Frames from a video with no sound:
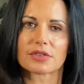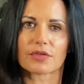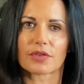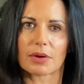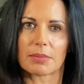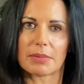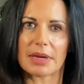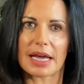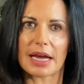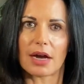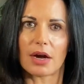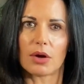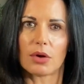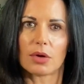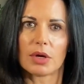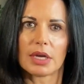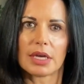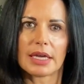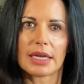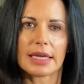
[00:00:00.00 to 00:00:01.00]
from now,
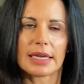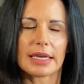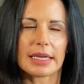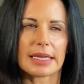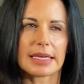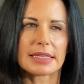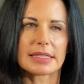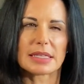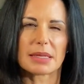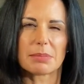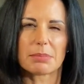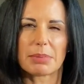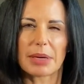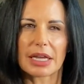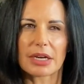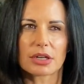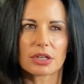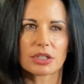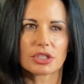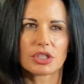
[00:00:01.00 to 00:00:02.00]
is it
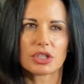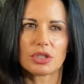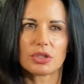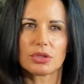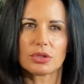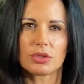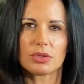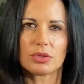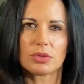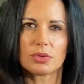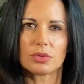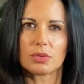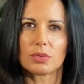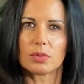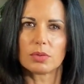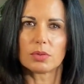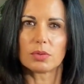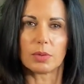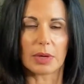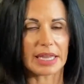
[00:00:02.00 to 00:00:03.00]
better to
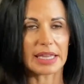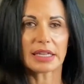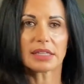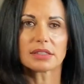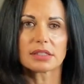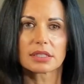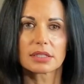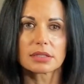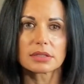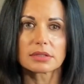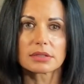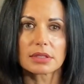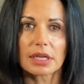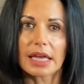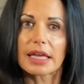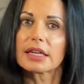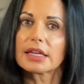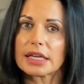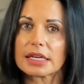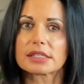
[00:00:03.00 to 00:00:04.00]
wait
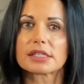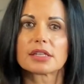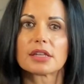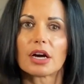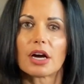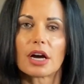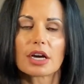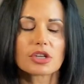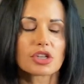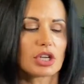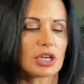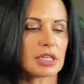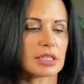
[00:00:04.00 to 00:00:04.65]
and get to the auction?